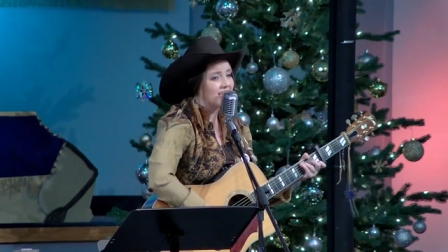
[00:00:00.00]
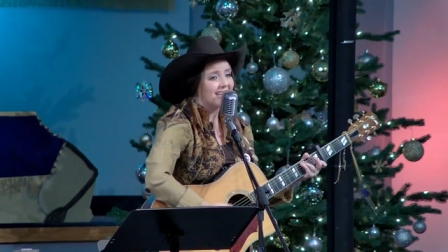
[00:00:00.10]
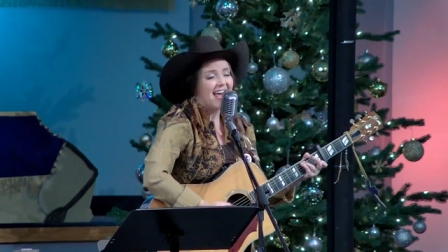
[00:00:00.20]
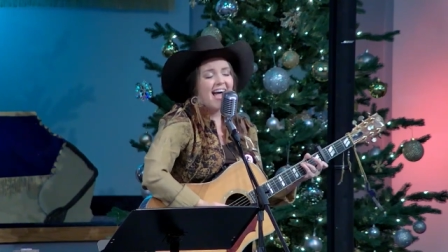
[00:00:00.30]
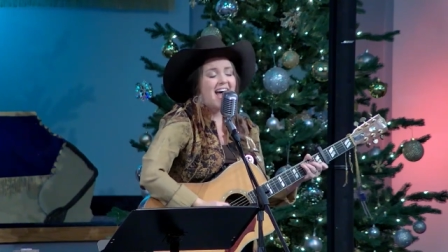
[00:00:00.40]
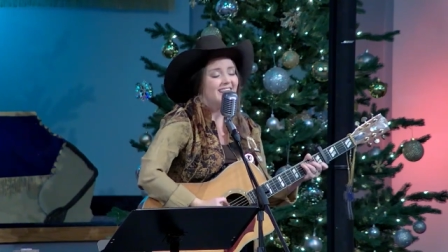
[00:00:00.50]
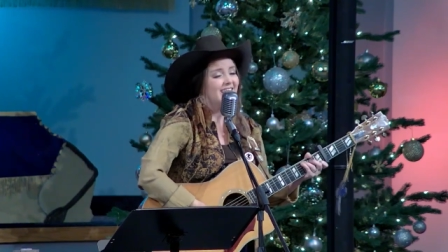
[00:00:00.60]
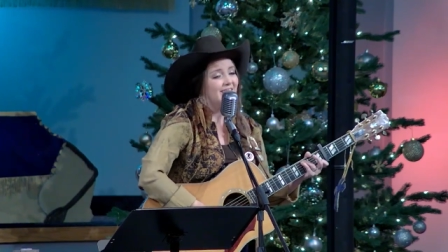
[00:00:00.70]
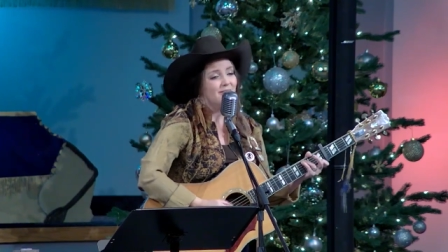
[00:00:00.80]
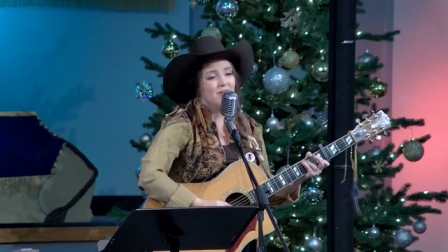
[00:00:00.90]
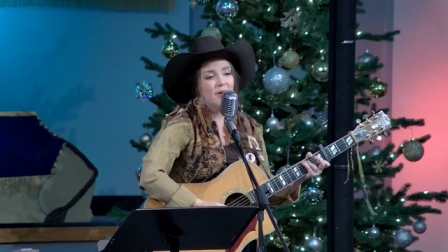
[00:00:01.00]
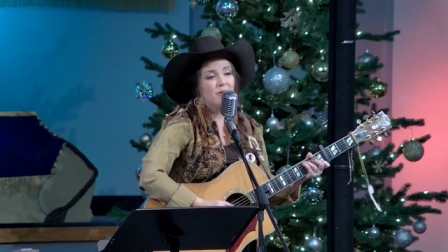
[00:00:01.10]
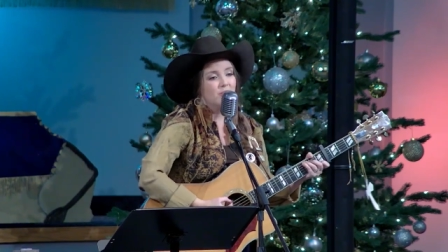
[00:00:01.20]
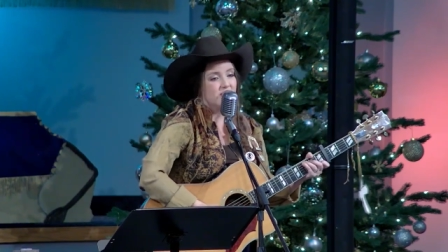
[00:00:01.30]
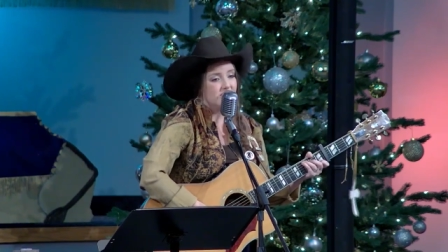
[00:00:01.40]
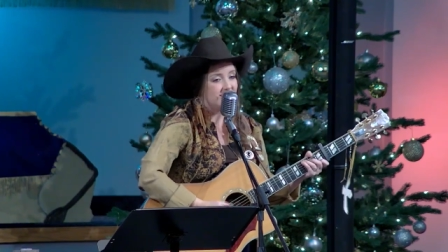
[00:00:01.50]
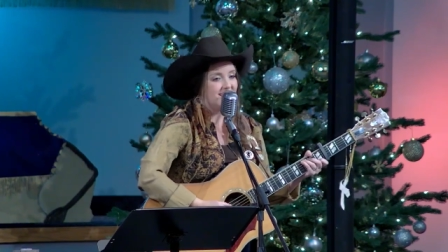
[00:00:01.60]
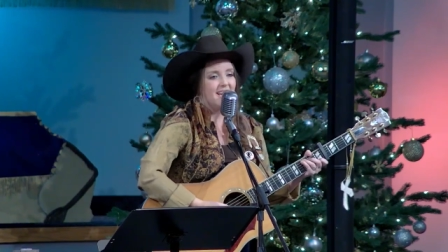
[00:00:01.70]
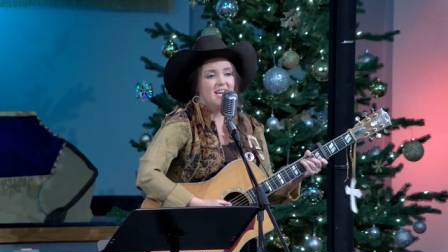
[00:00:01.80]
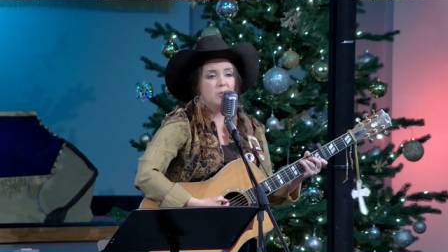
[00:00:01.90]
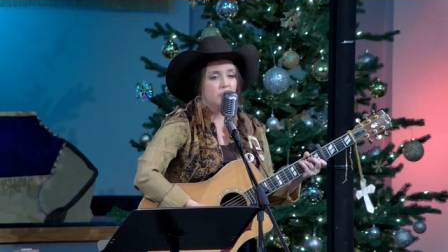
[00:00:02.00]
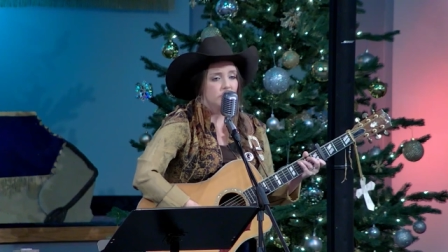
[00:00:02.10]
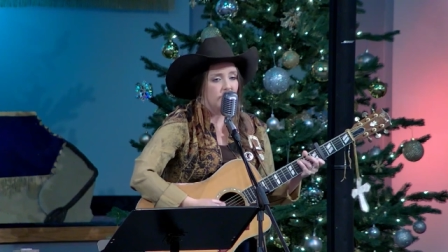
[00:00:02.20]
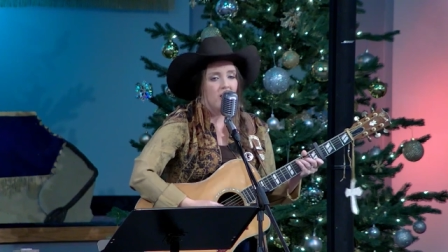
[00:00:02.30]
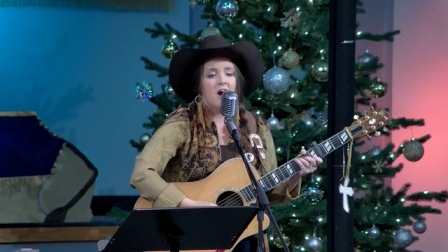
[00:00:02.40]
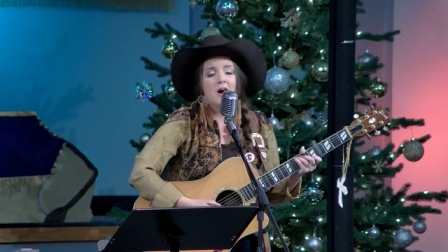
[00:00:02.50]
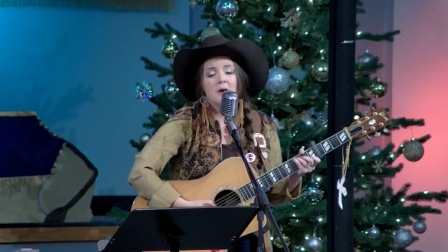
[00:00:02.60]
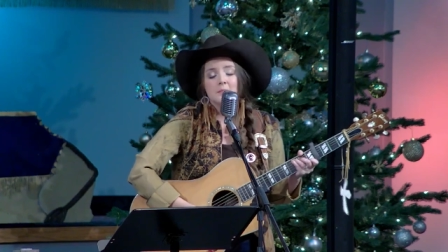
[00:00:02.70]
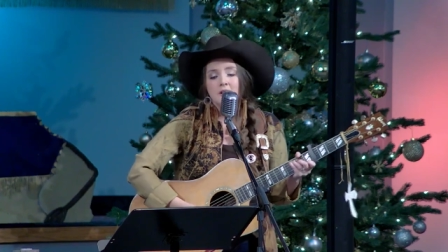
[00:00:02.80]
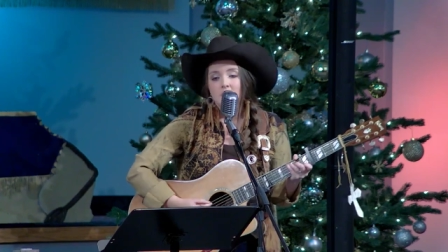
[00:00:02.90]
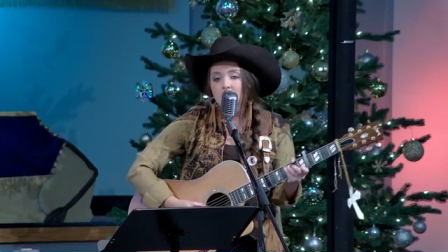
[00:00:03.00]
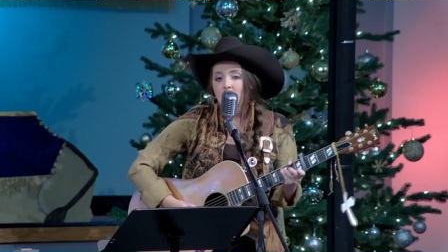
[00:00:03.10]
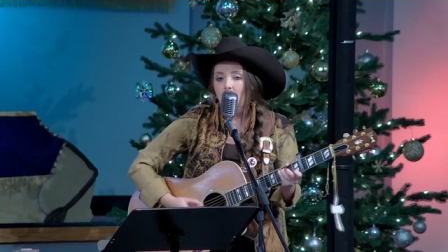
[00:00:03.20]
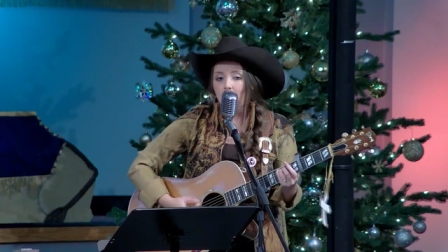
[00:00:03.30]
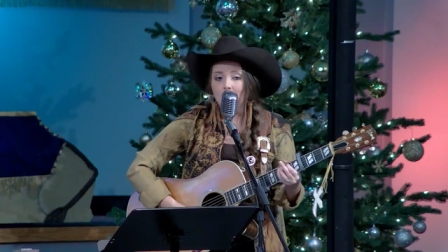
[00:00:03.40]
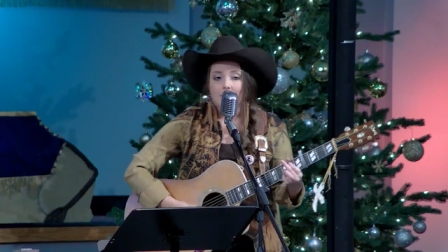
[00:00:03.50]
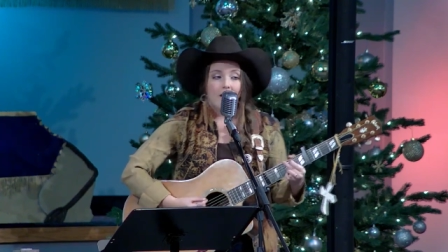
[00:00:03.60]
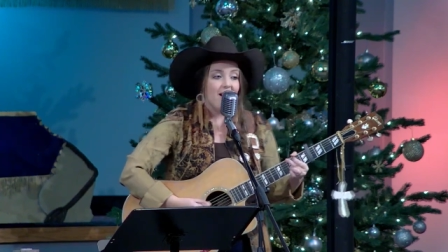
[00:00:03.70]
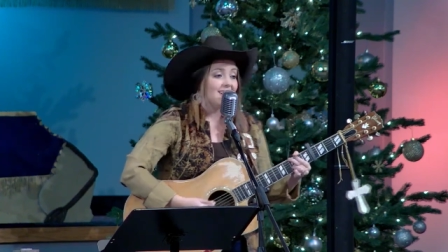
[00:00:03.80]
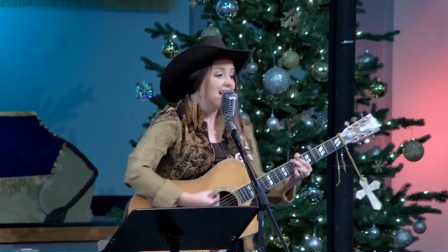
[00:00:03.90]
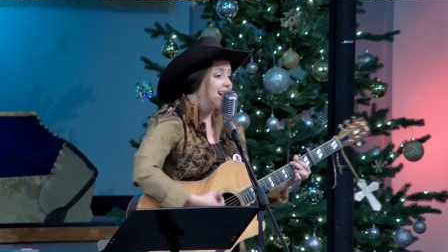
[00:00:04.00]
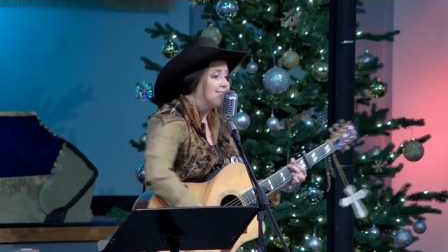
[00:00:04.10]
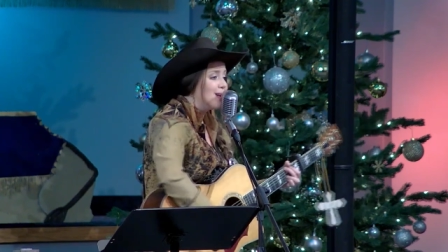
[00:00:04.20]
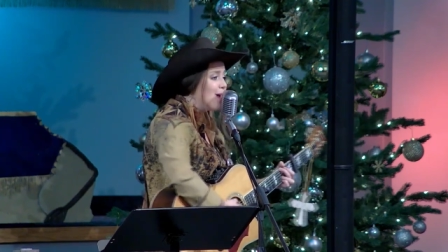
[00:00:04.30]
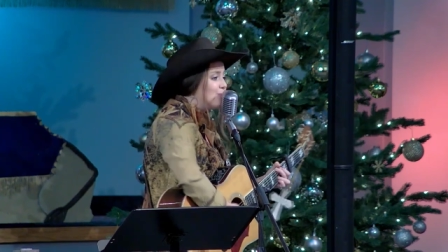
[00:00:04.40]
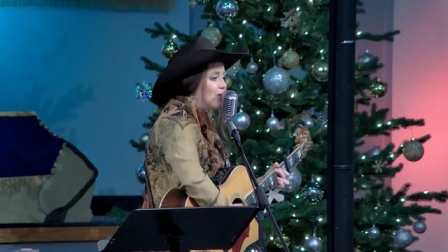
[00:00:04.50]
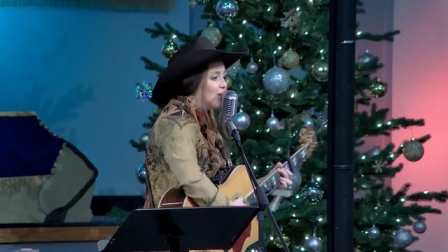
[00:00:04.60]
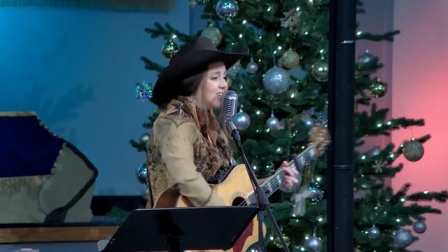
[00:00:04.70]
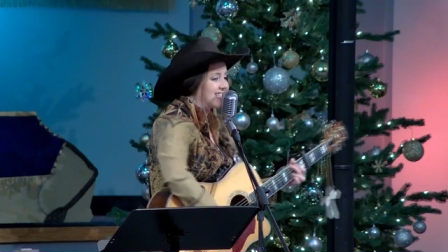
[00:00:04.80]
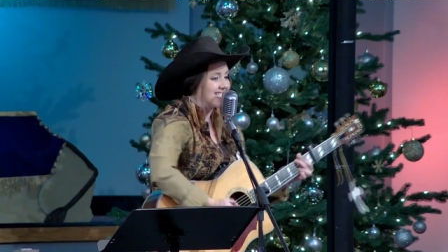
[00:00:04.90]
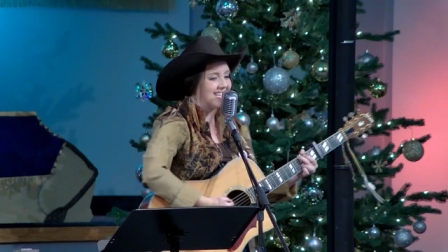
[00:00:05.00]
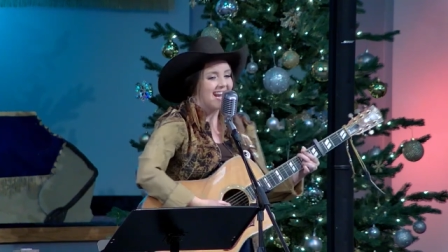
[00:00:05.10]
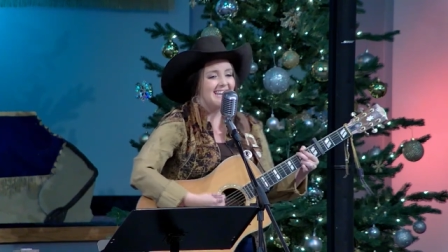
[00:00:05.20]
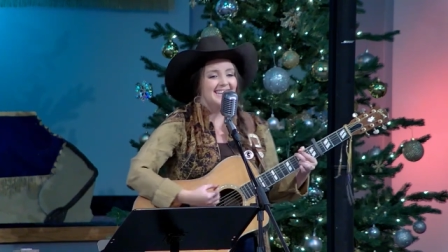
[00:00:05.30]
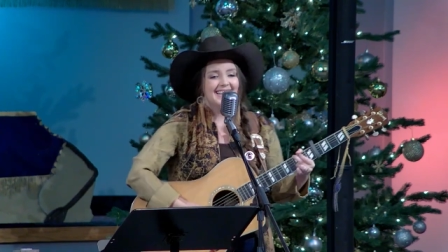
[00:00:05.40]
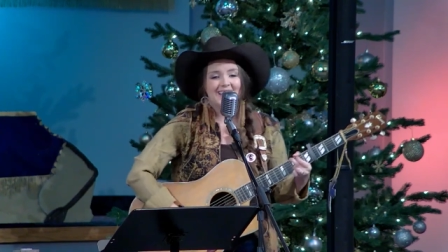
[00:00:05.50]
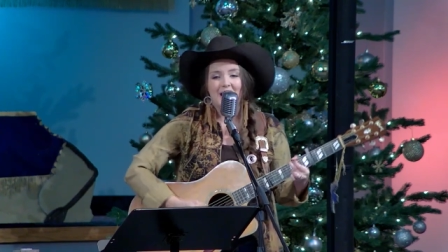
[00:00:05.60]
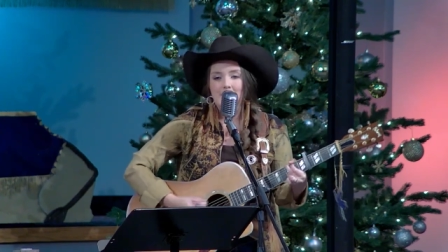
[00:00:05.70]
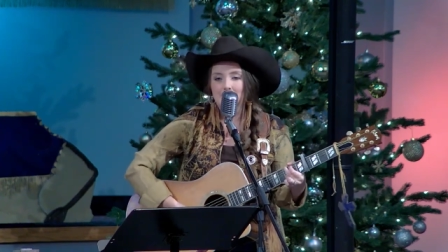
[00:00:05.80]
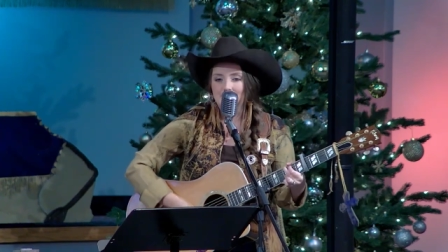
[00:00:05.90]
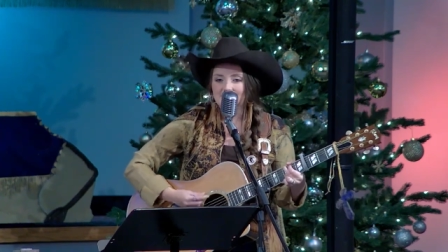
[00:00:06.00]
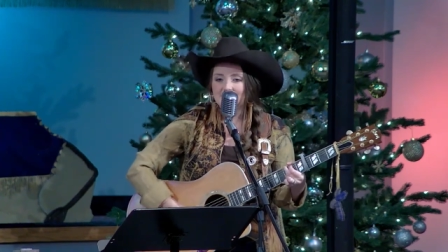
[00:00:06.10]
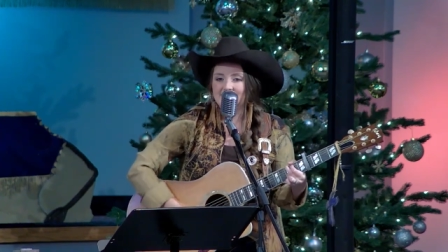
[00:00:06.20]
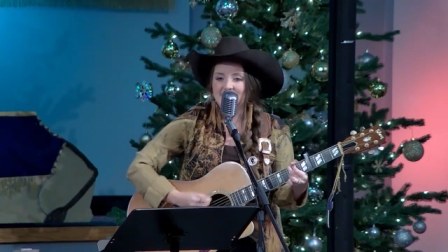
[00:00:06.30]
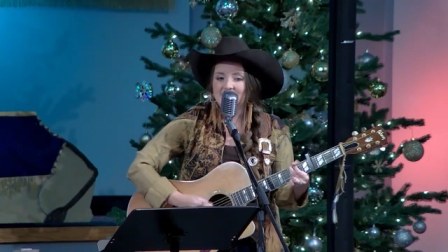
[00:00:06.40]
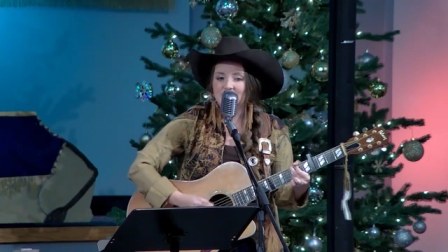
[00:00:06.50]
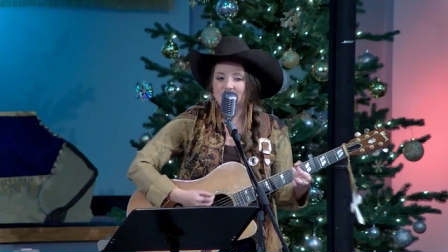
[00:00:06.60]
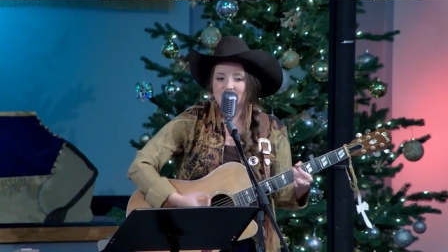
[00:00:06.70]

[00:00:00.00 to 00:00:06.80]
Glad he knew this day would come. We're all lined up for the Stanley Cup, and the tears